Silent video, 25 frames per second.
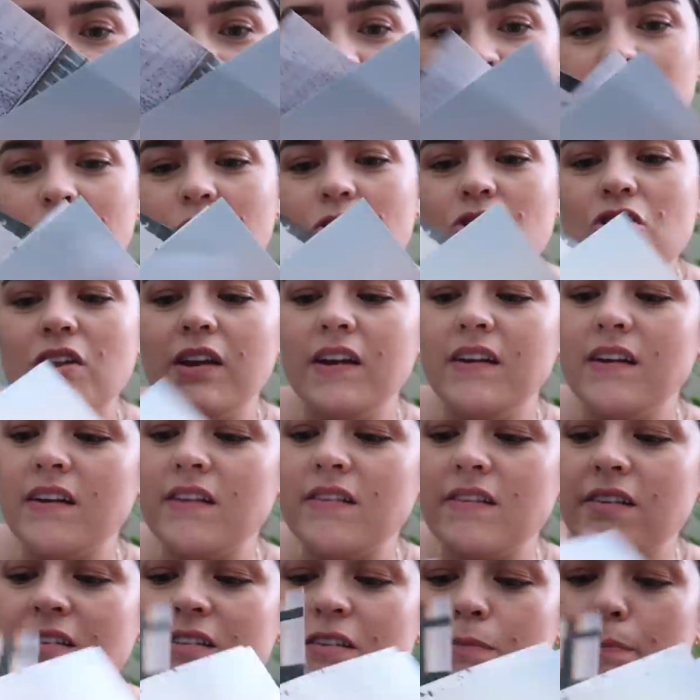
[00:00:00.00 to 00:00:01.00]
socially
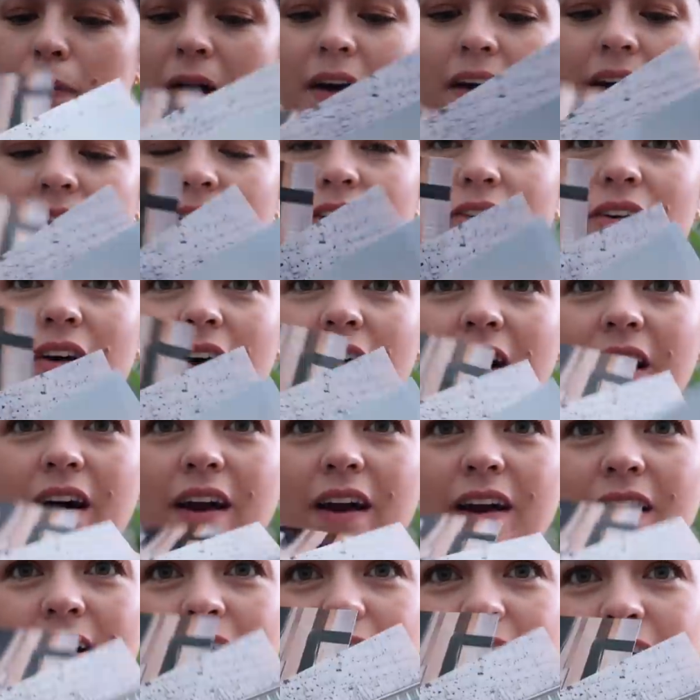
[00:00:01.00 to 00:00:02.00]
distanced bike
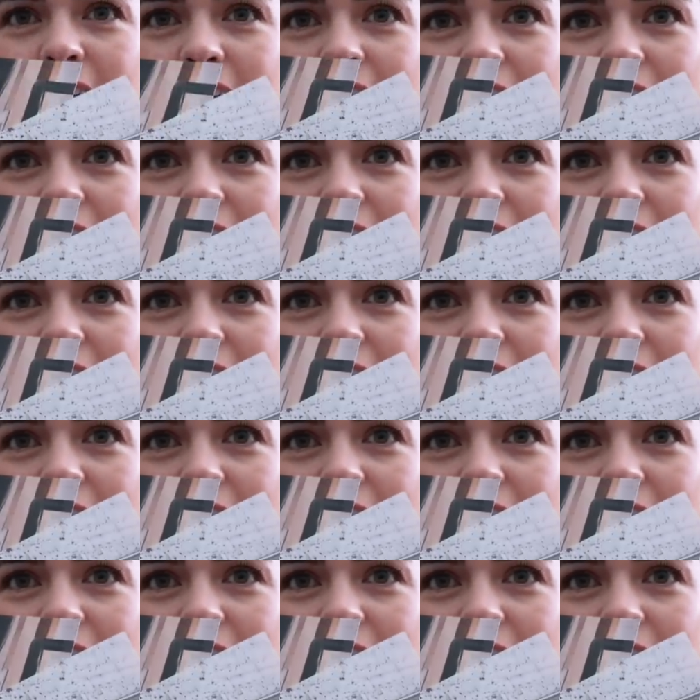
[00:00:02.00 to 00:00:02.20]
ride.